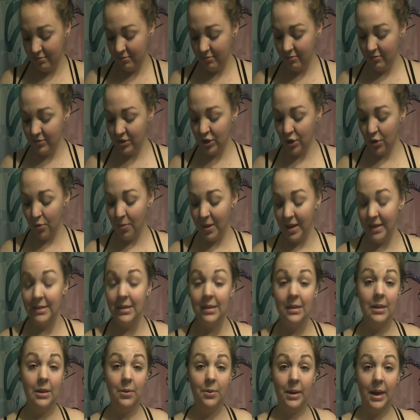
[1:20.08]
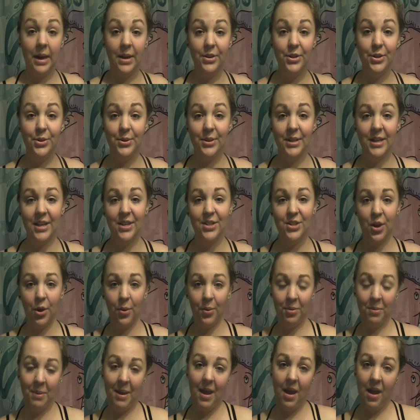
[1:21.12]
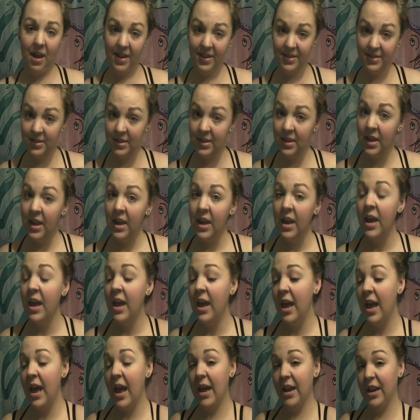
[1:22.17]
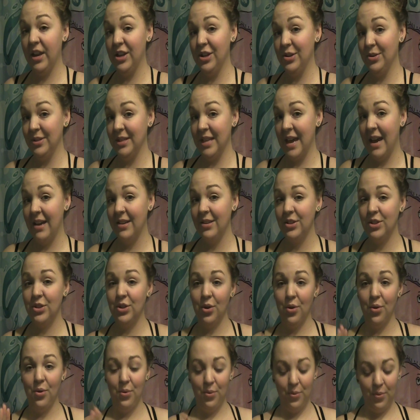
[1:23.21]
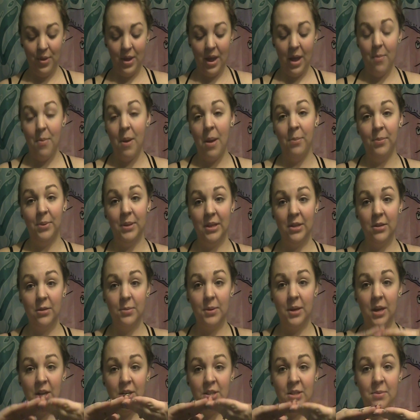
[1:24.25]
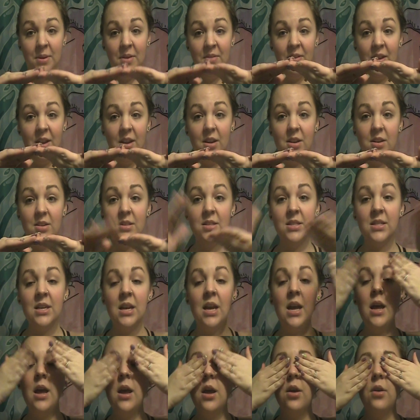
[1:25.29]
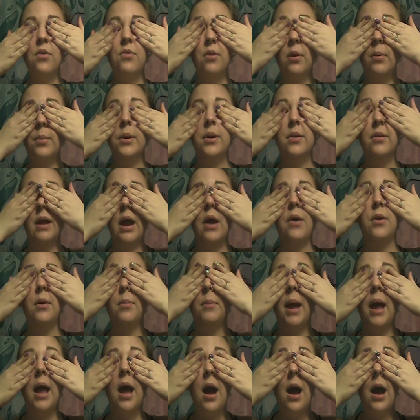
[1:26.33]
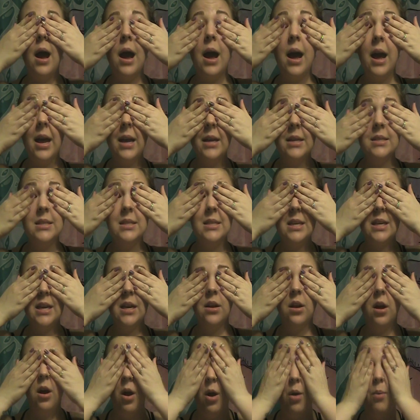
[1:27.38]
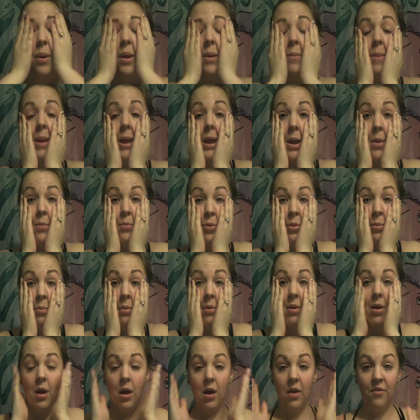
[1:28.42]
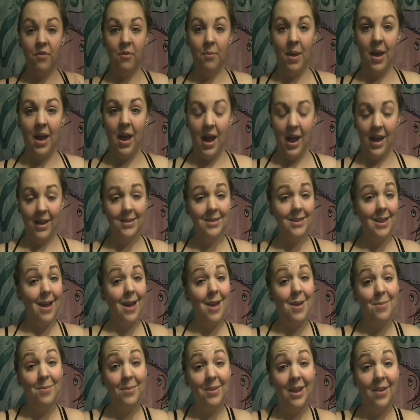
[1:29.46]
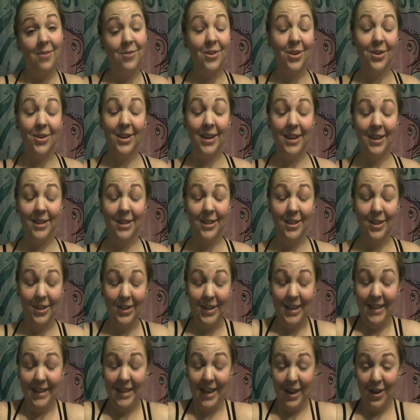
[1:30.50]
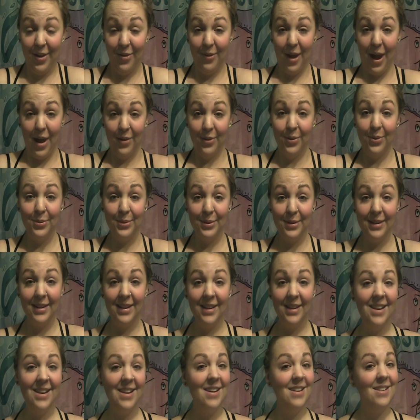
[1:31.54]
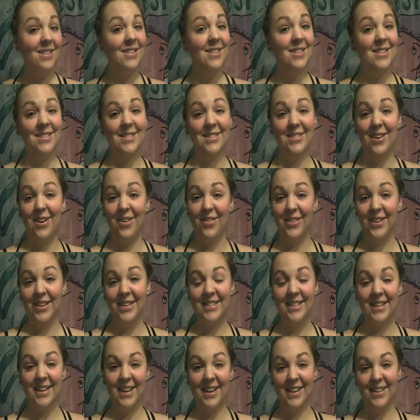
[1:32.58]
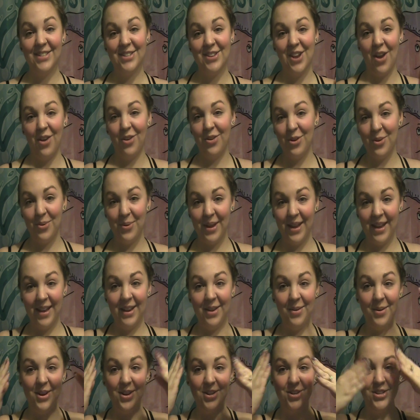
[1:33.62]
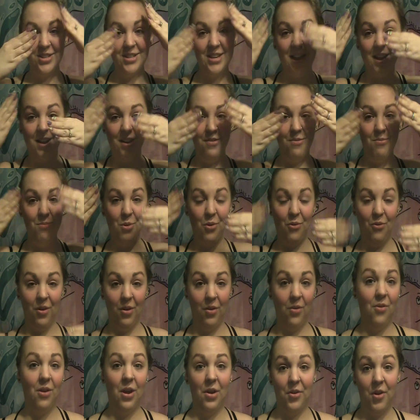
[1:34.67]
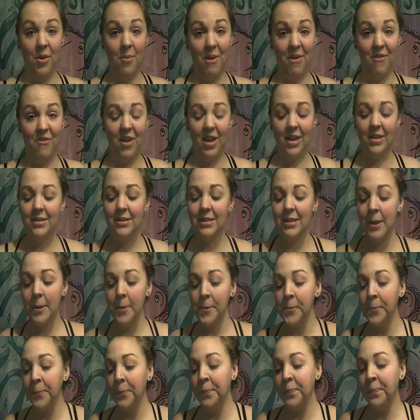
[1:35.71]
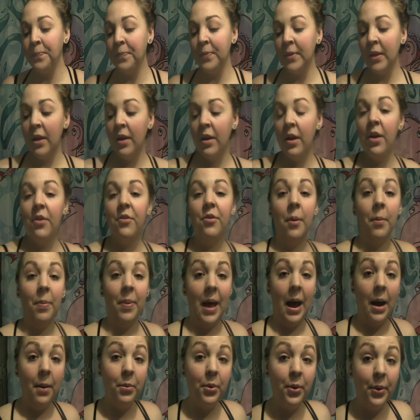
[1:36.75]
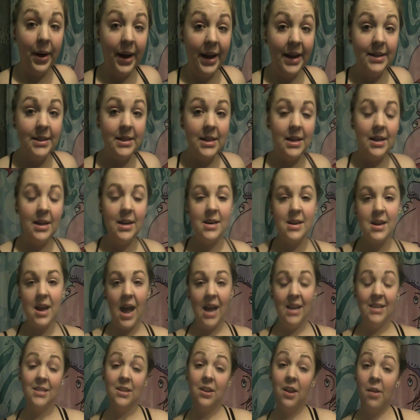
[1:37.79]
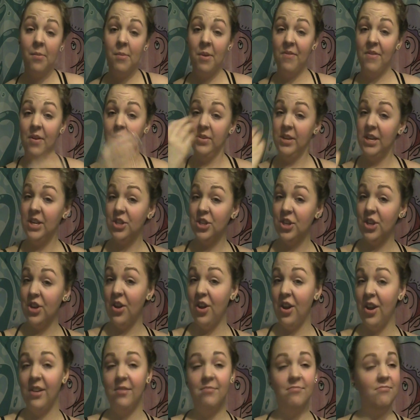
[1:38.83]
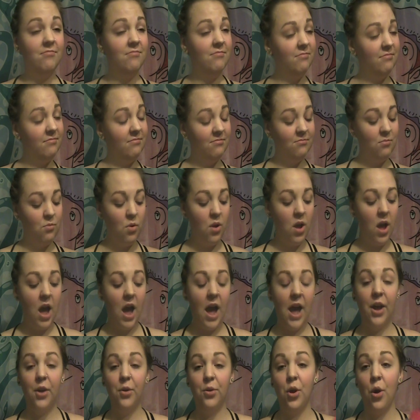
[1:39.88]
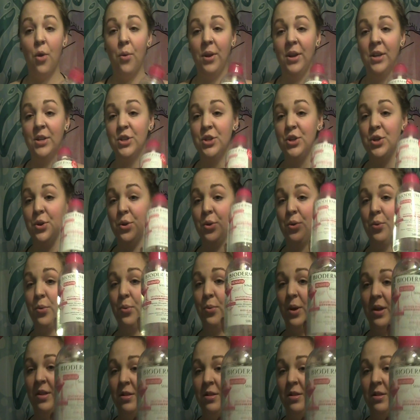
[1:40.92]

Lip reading: So basically what I do is I start with my eyes and I use that. So I pump a little bit onto my fingers, rub it around on my eyes to get all my makeup off of my eyes. I'm left looking like a raccoon because obviously it's not going anywhere, it's just kind of moving around on my face. From that point, I still have my foundation on. I go into with